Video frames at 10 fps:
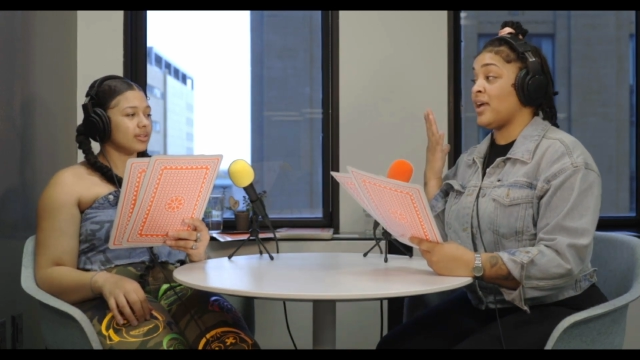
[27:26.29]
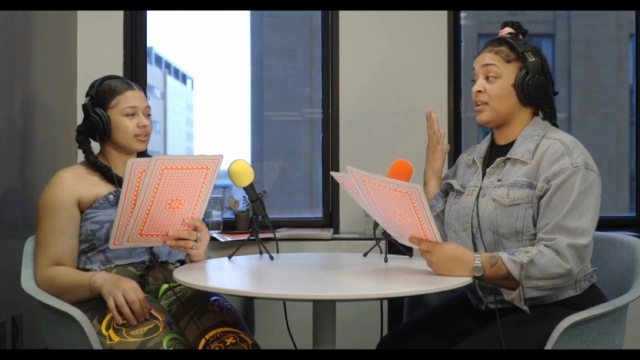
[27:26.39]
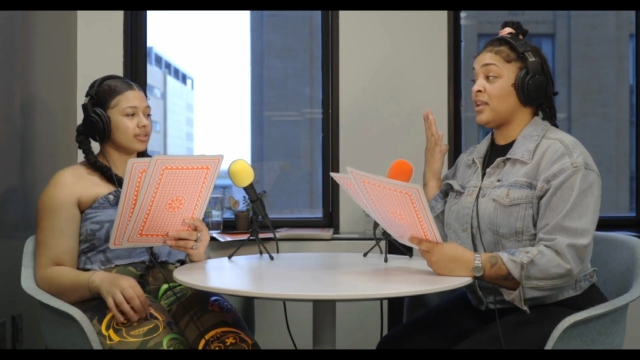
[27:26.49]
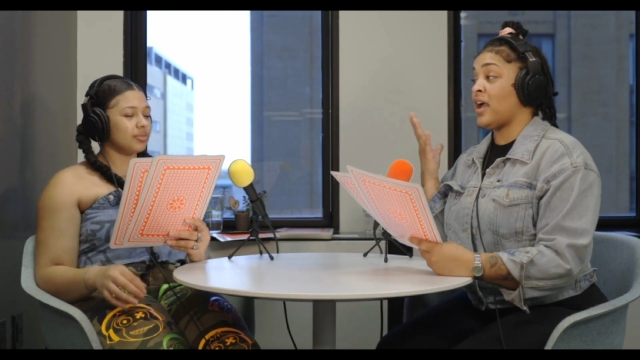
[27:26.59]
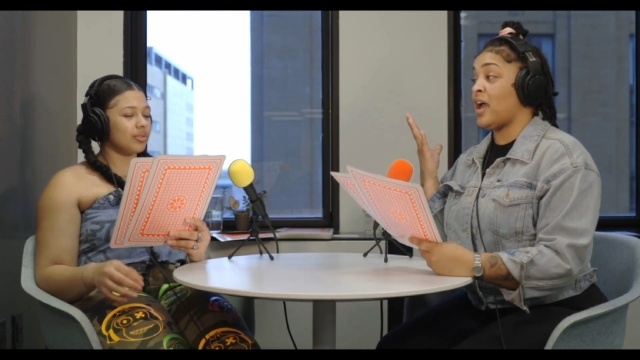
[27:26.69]
Speaker 1: like
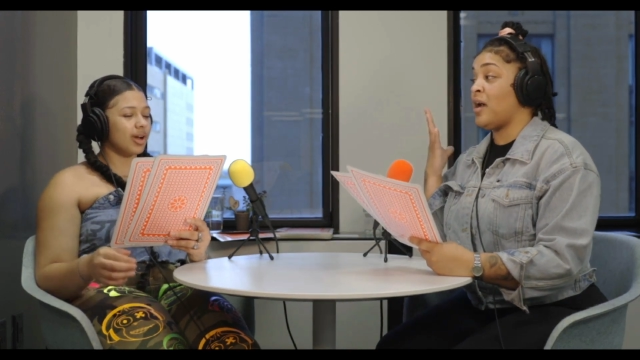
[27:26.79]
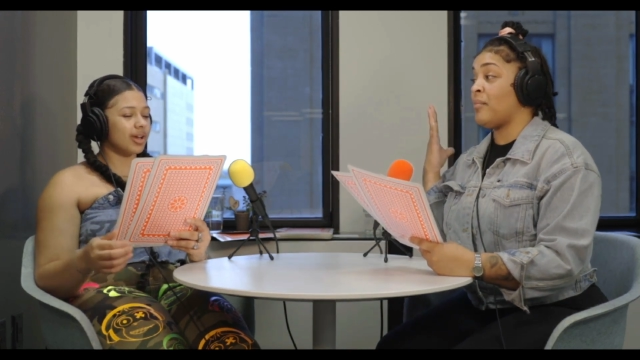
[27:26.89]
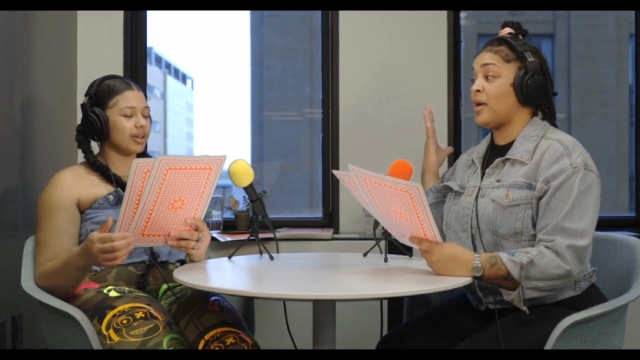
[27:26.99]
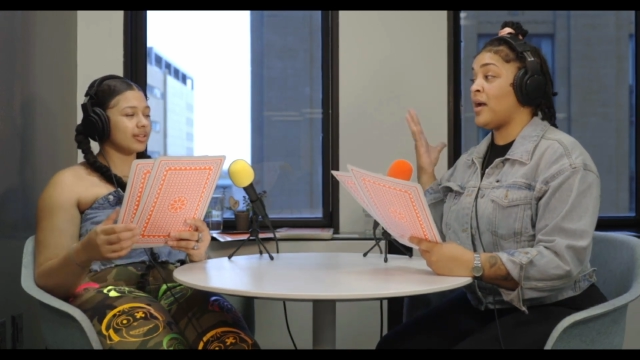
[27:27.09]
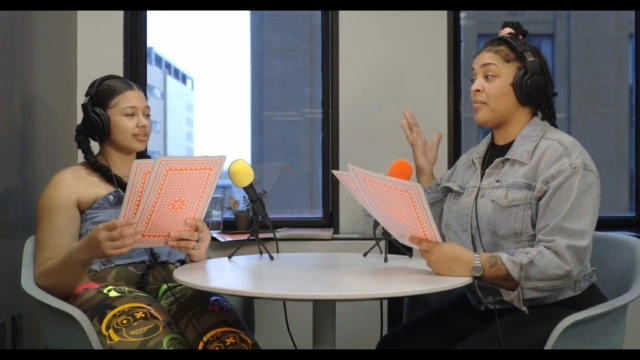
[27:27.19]
right. I'm,
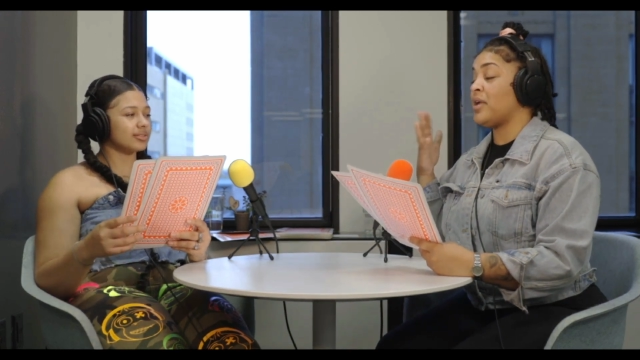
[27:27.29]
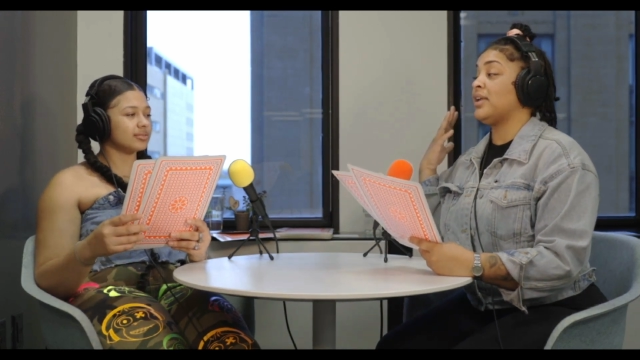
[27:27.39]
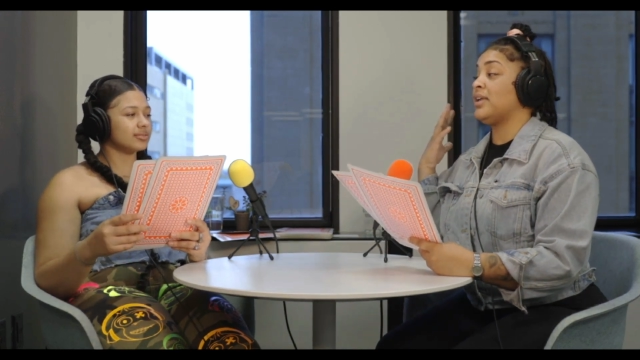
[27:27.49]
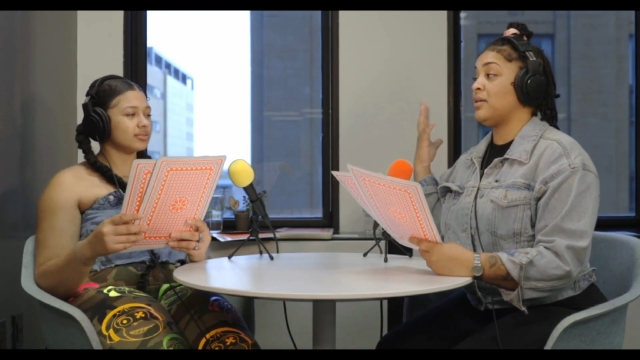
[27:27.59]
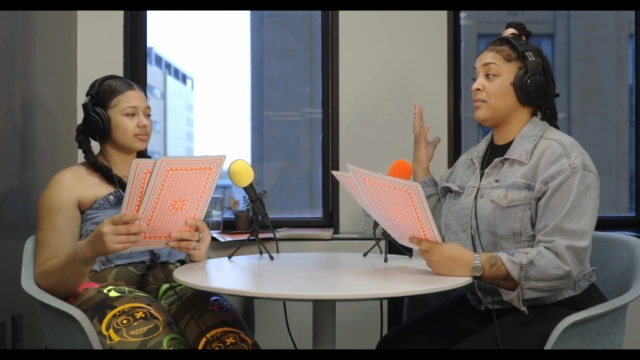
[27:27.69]
I'm, in
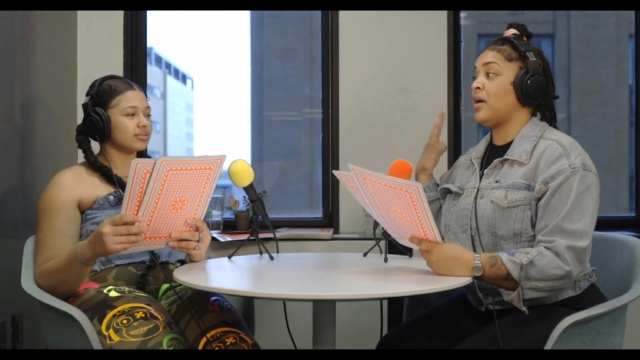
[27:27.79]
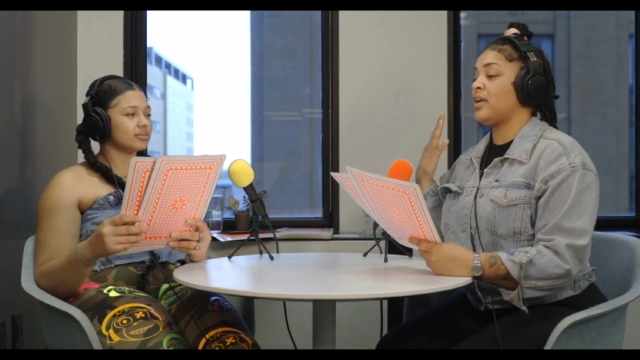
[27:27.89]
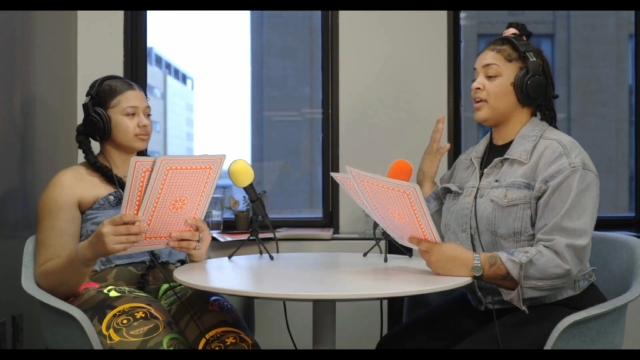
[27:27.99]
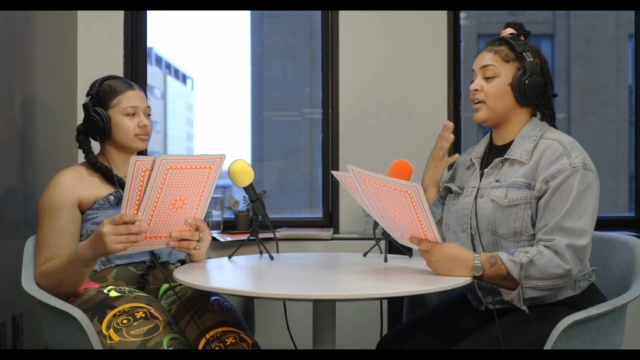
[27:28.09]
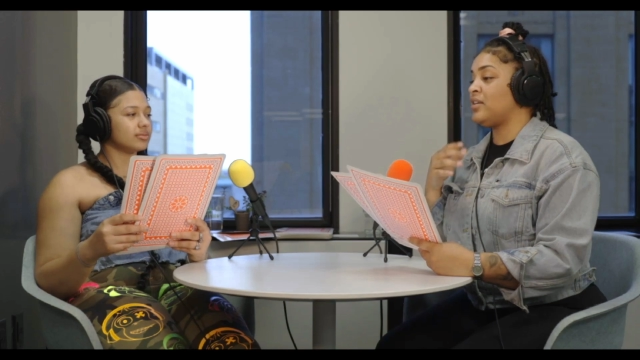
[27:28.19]
my
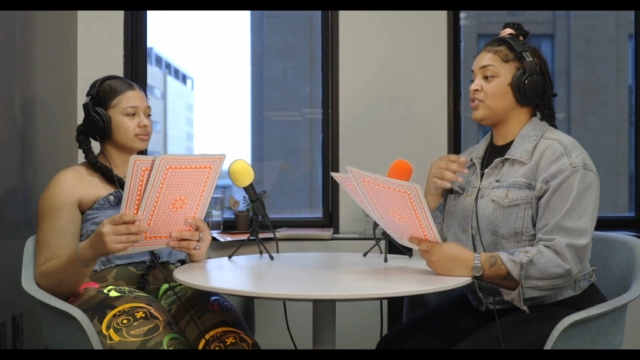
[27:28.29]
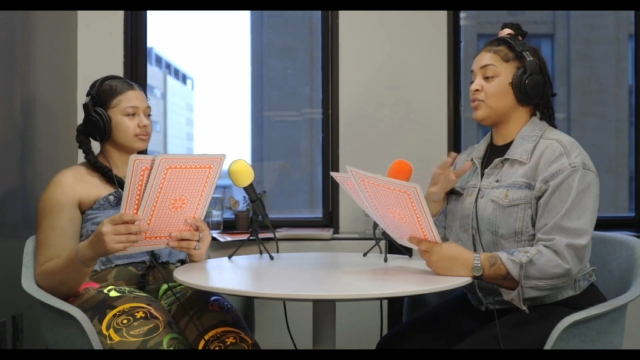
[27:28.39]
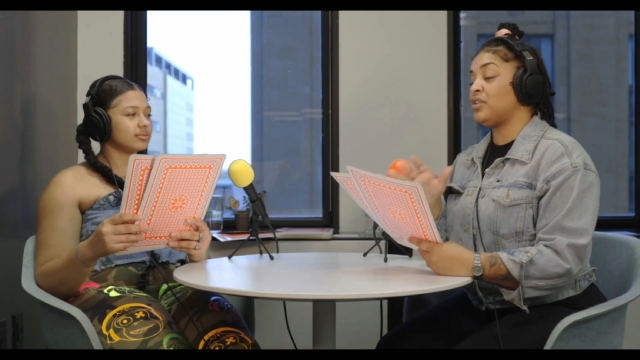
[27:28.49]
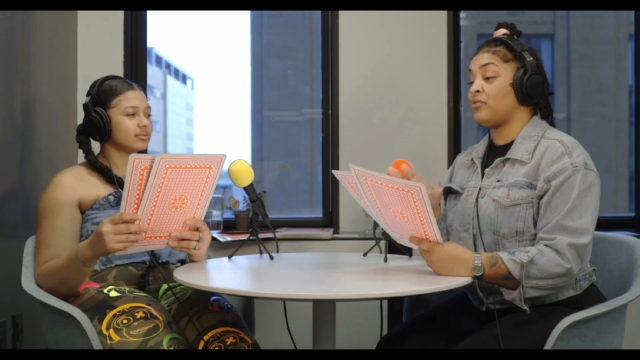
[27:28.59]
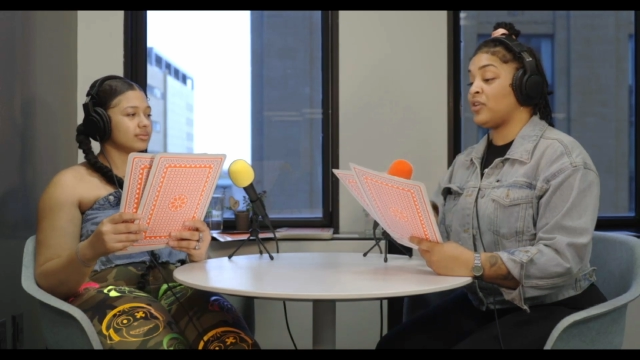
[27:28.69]
head
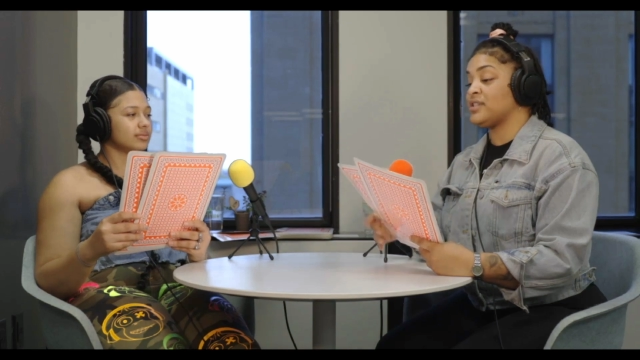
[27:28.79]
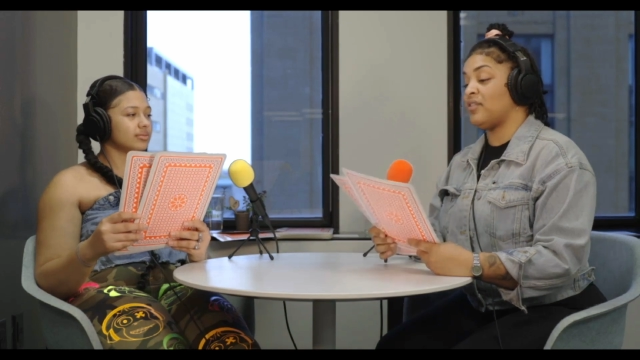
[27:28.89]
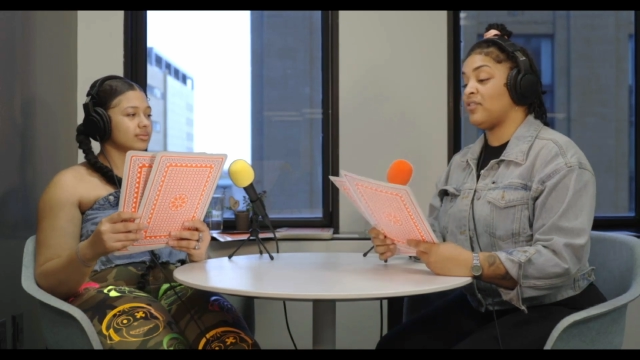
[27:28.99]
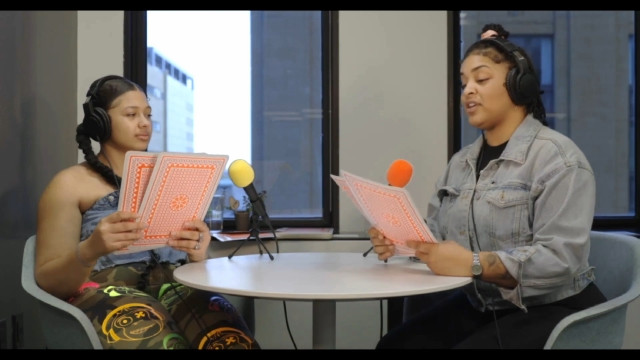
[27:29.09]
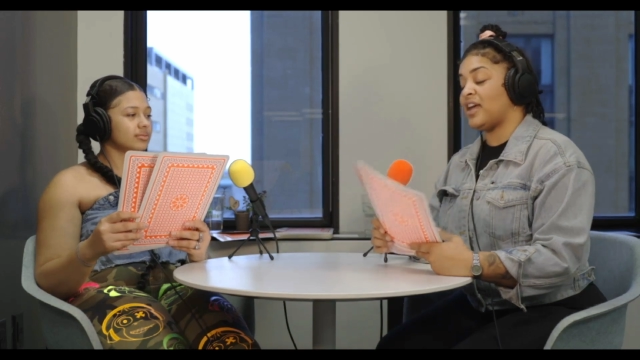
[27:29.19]
24 seven, and
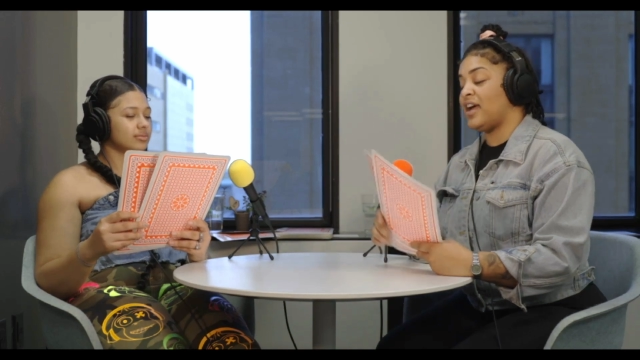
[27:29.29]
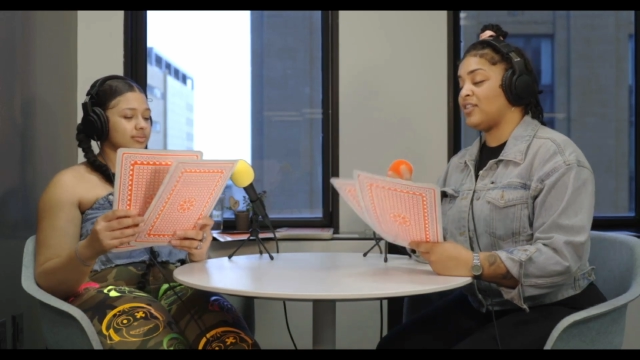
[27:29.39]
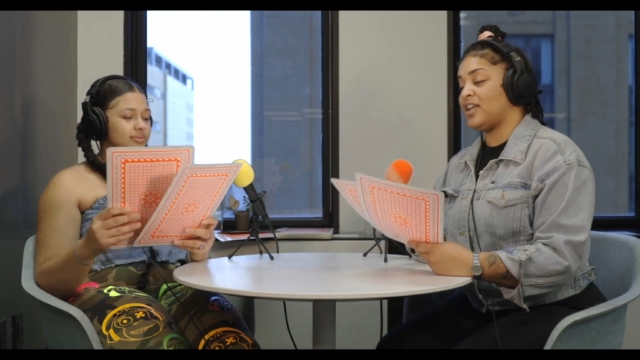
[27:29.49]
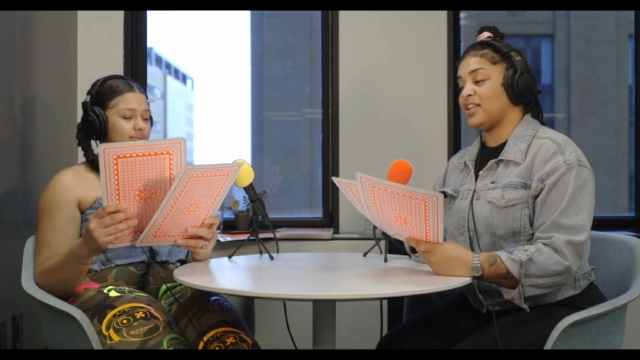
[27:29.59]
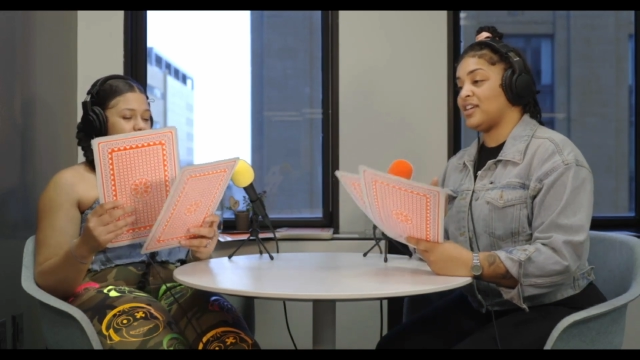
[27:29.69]
I have a lot of thoughts